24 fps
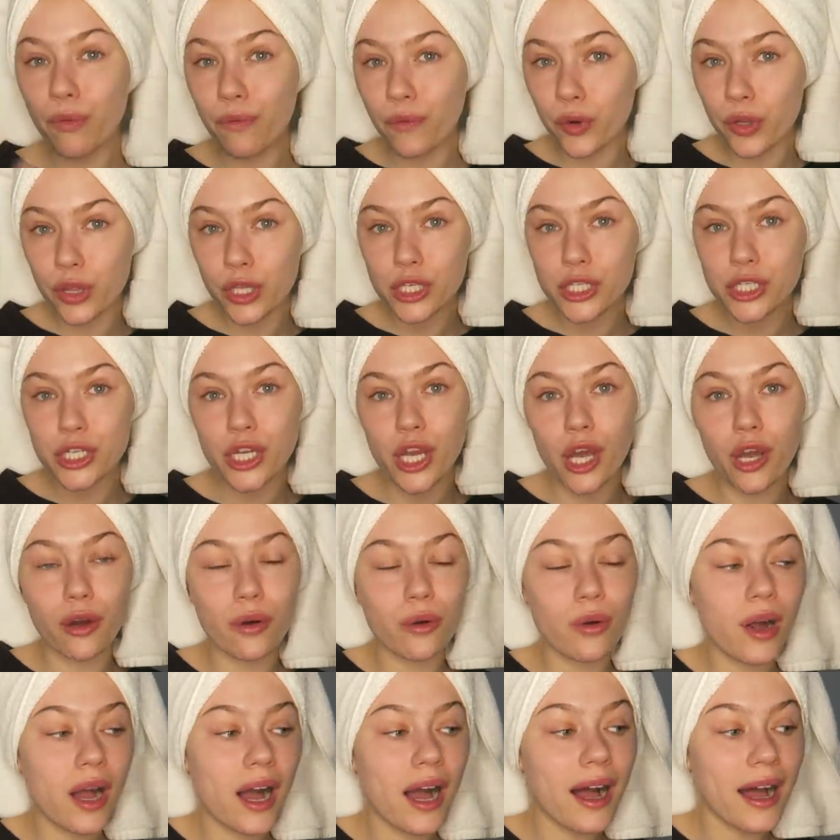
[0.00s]
Before this
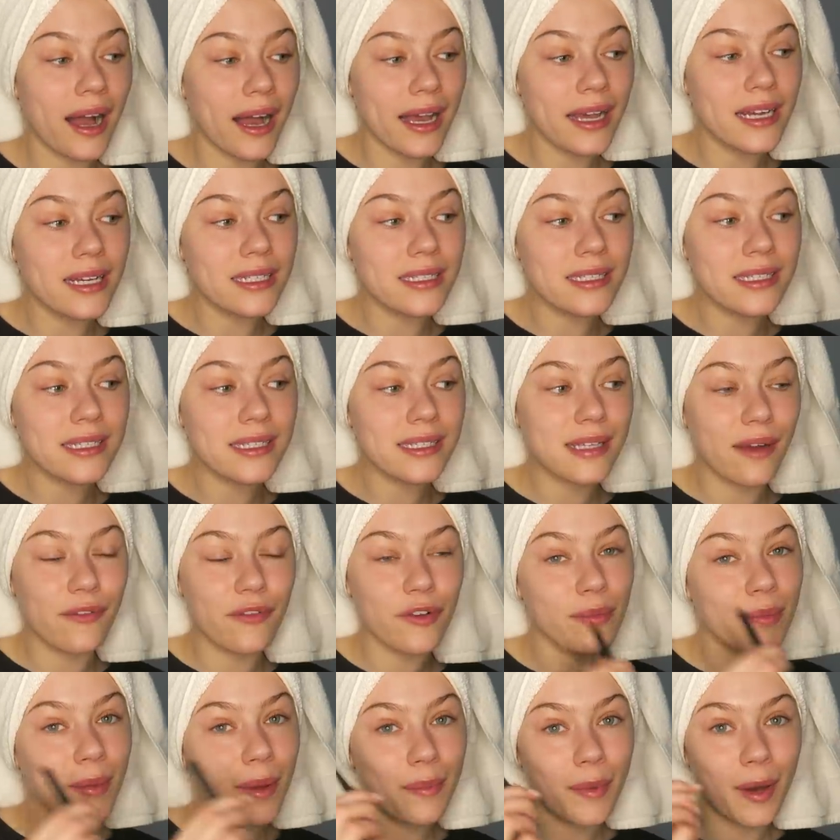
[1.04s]
show, I
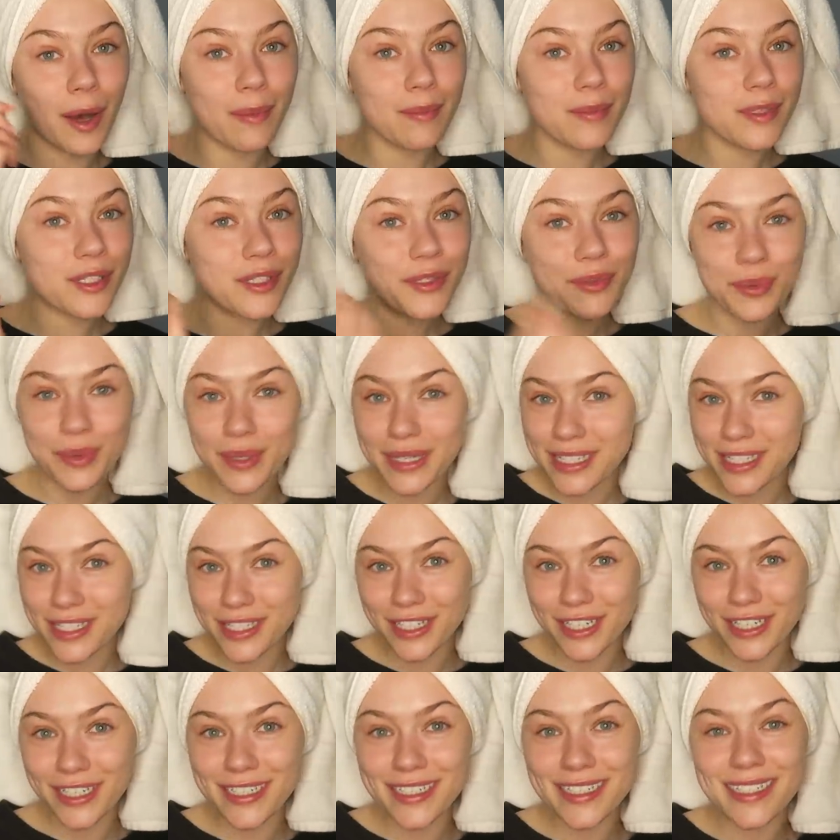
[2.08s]
discovered my mom's
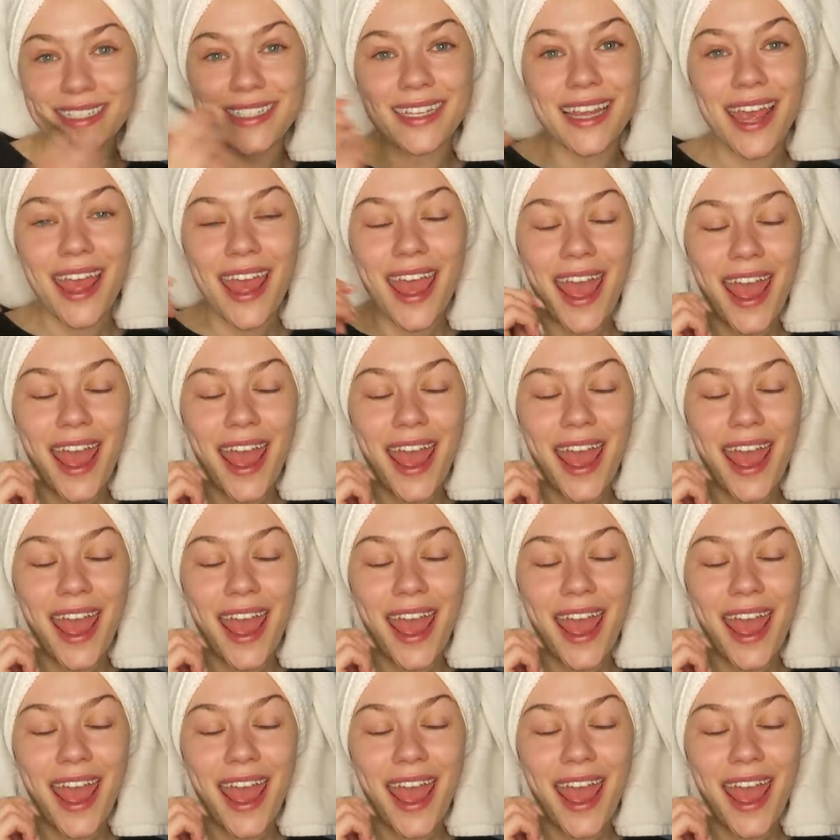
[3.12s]
tweezers